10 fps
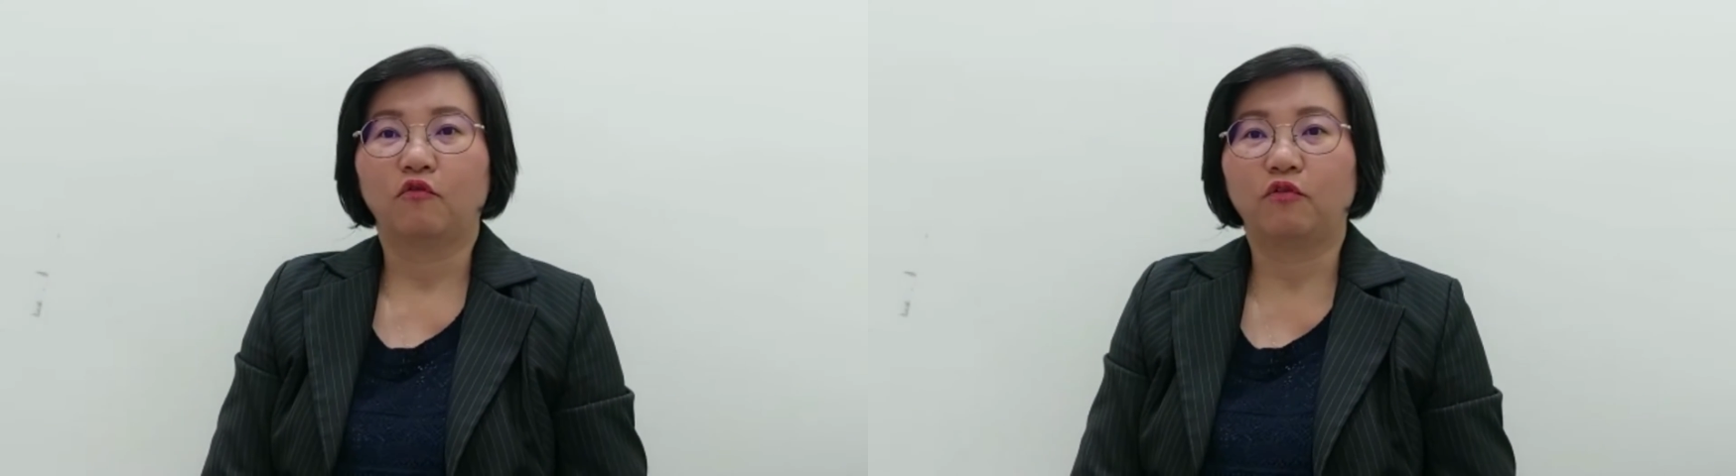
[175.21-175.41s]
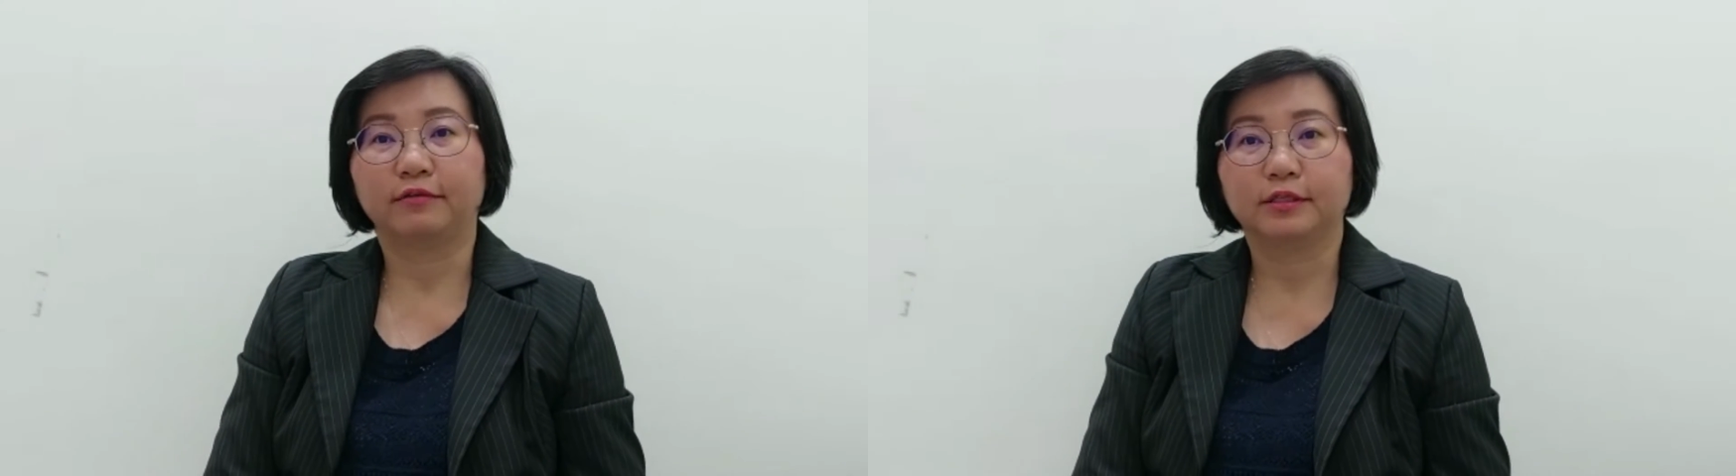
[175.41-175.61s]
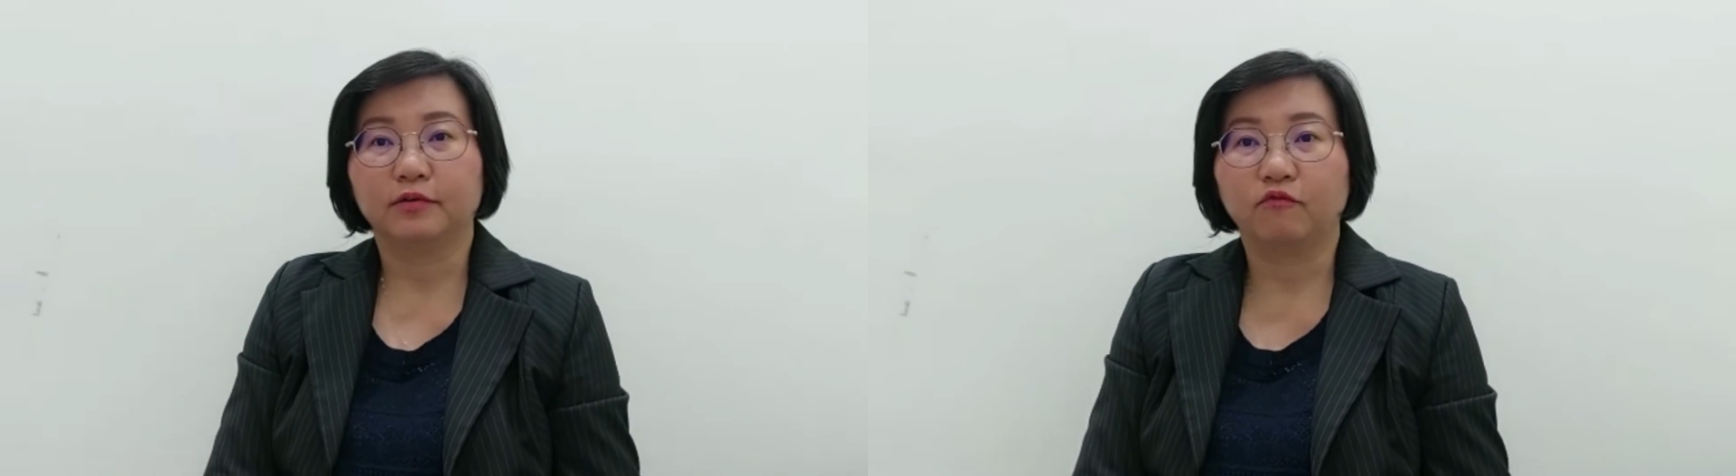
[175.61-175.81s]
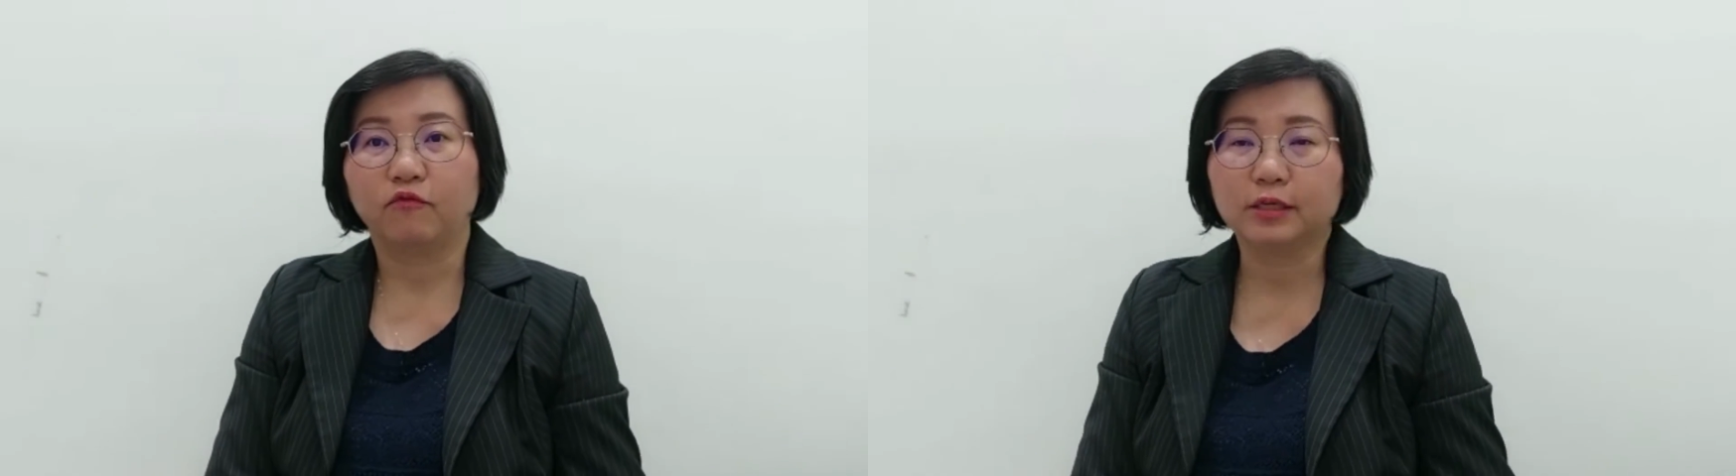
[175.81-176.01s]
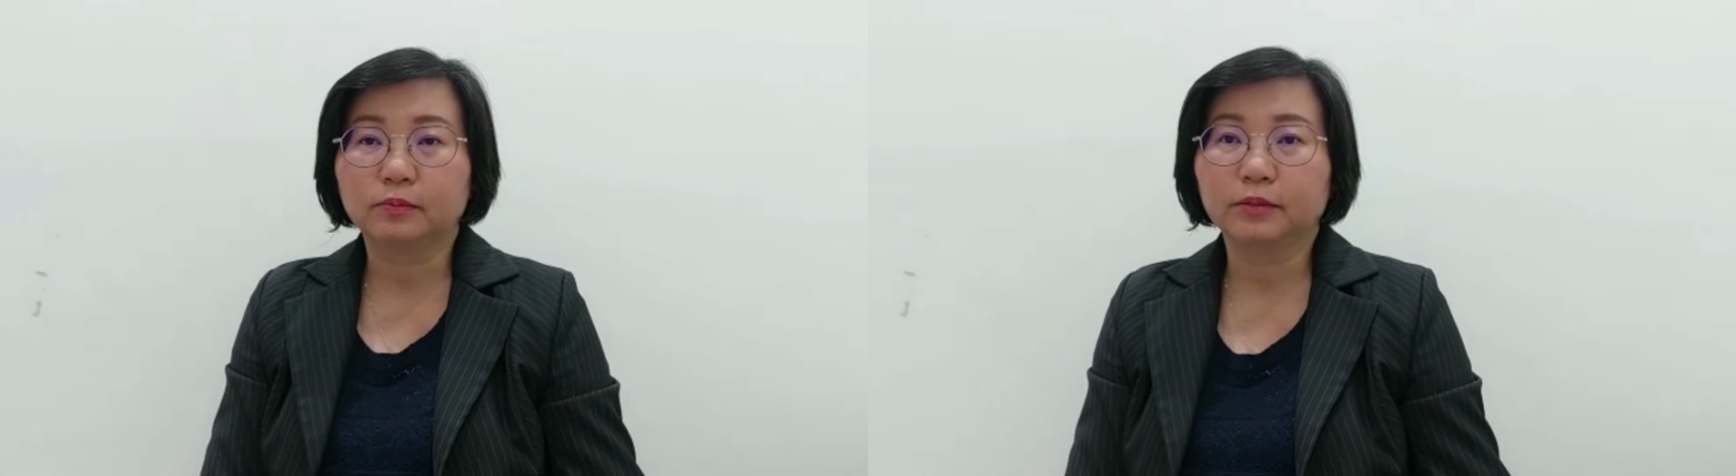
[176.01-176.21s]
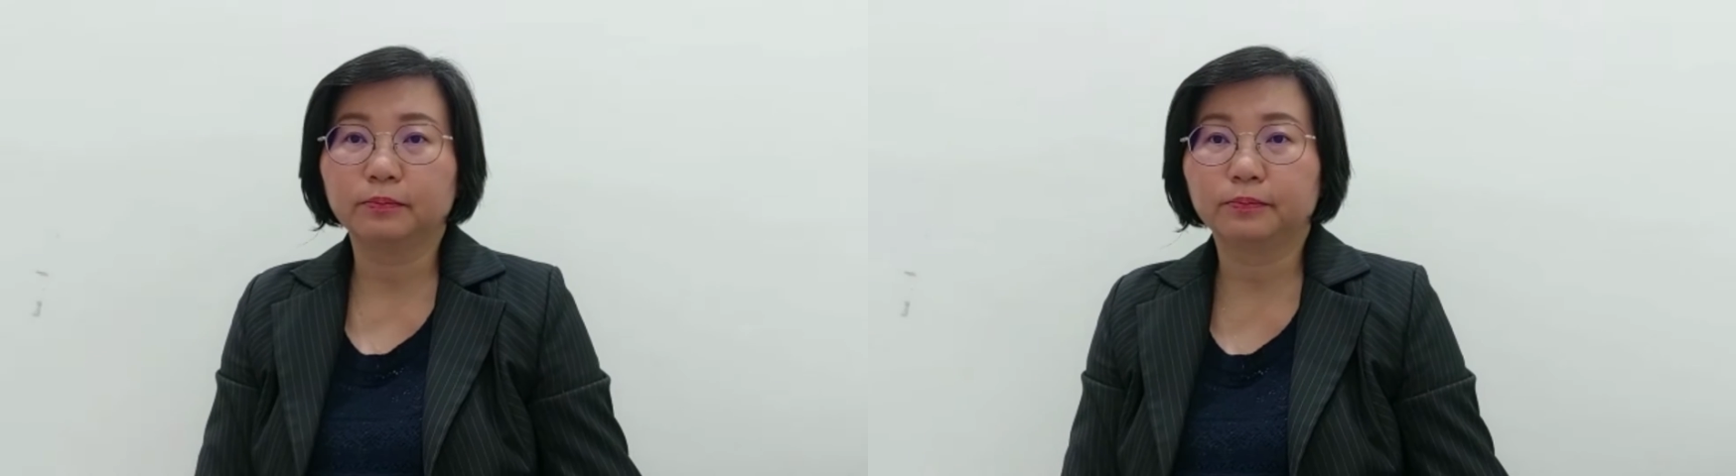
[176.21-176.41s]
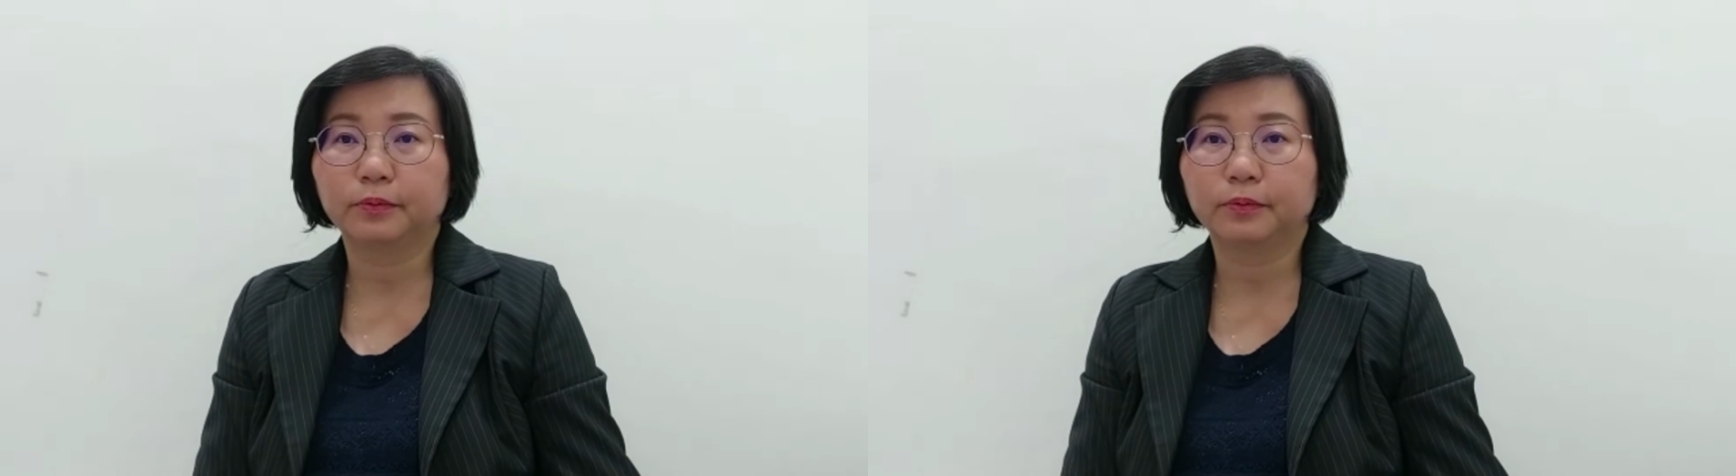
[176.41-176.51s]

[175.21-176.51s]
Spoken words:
various investment